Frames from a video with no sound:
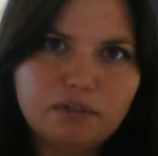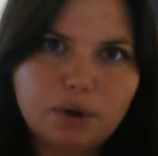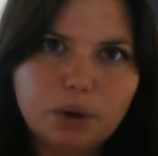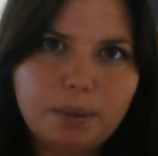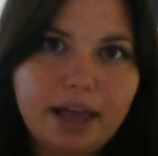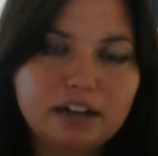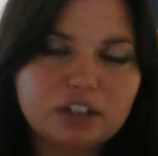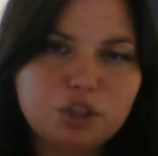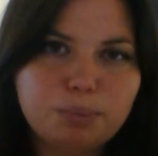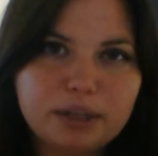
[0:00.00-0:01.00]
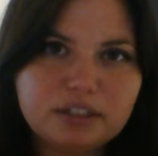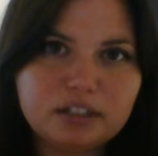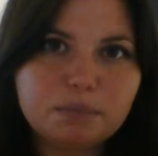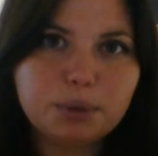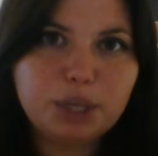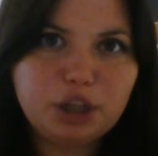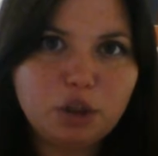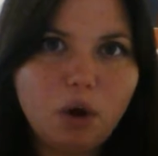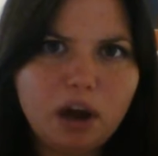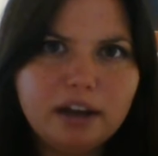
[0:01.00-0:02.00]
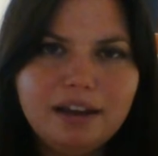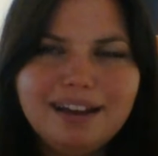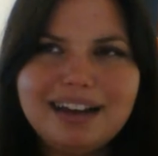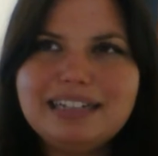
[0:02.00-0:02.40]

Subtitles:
a verb, and express a complete thought,